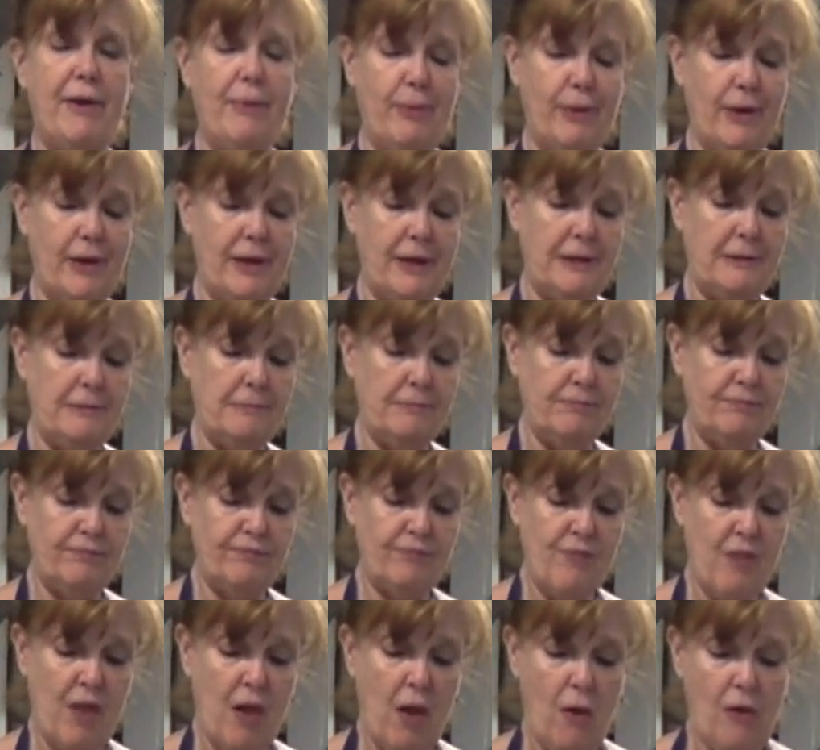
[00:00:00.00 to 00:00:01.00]
way.
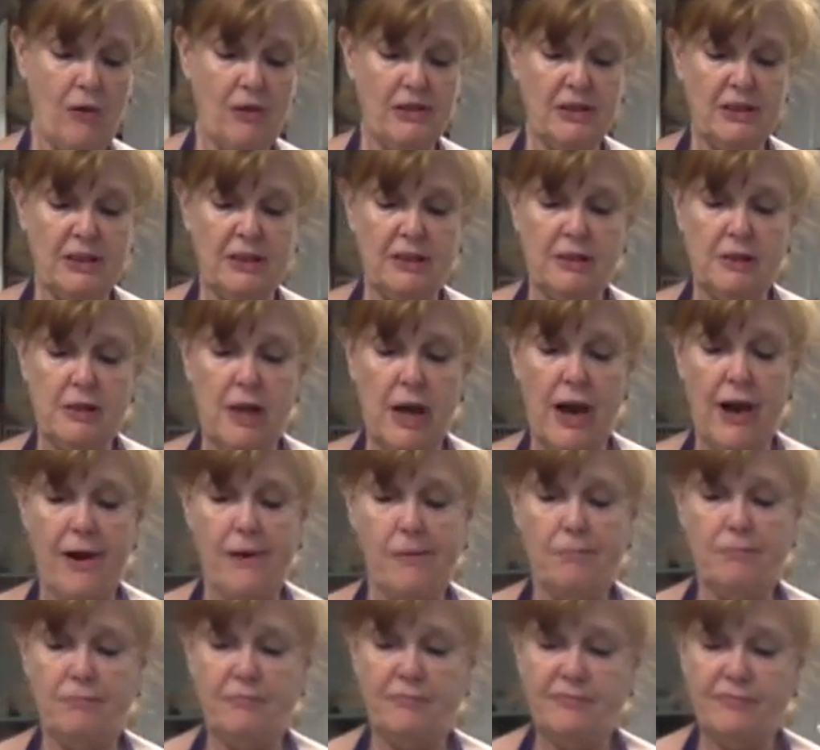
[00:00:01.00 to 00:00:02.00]

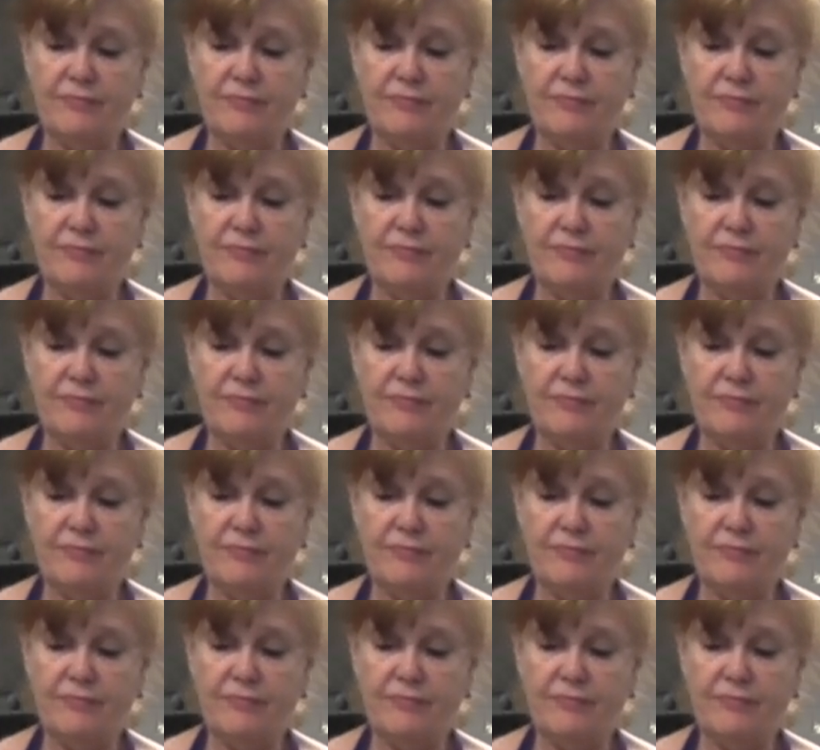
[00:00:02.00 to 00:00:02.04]
And